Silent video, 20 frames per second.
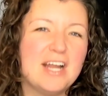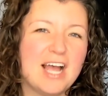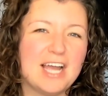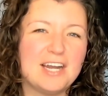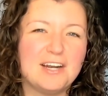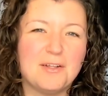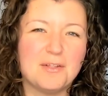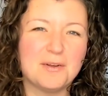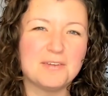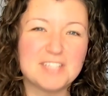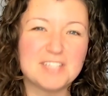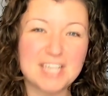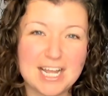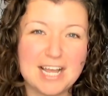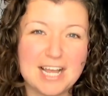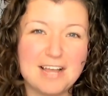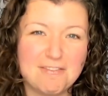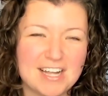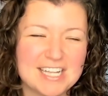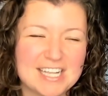I know I've said
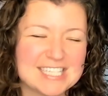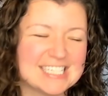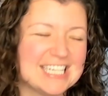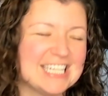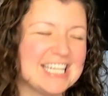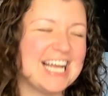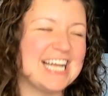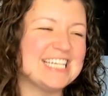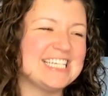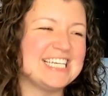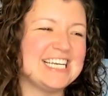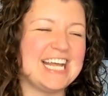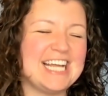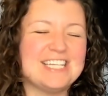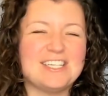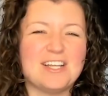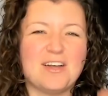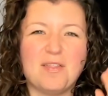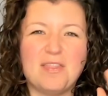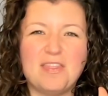events a lot today.
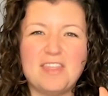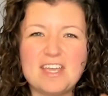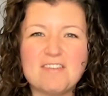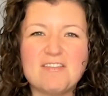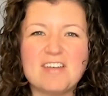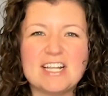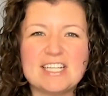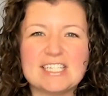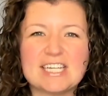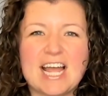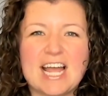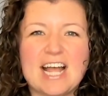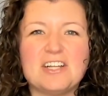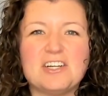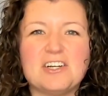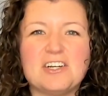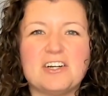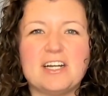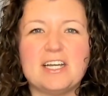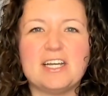So the events
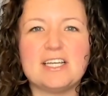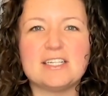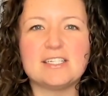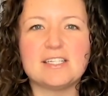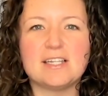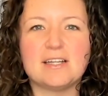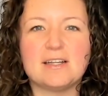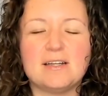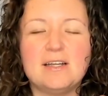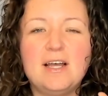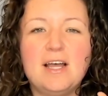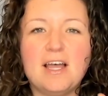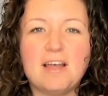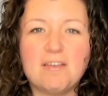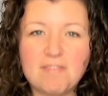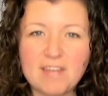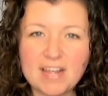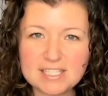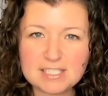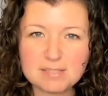calendar is the
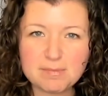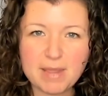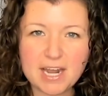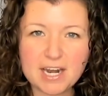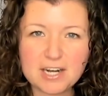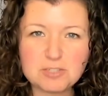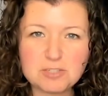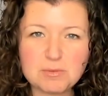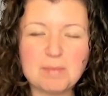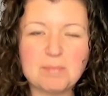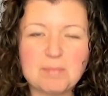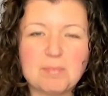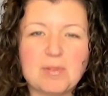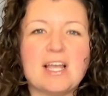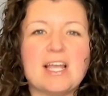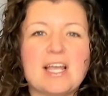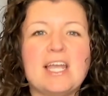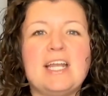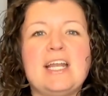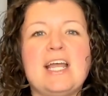events management
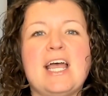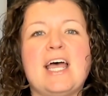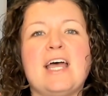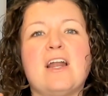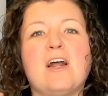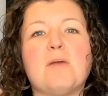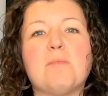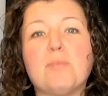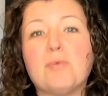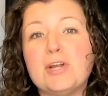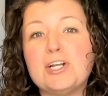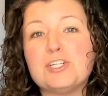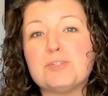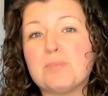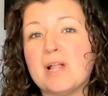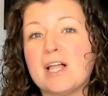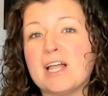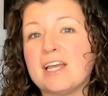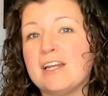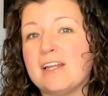plugin and our bridge
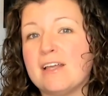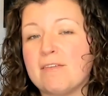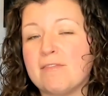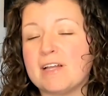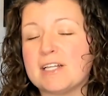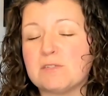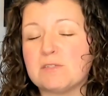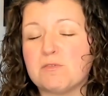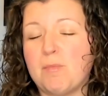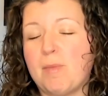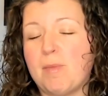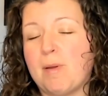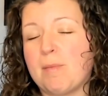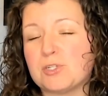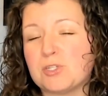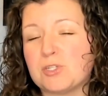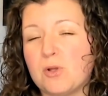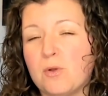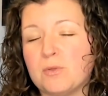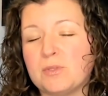plugin events for
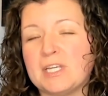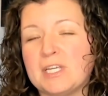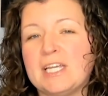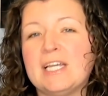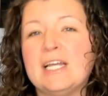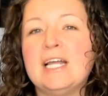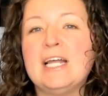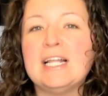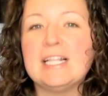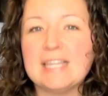members only.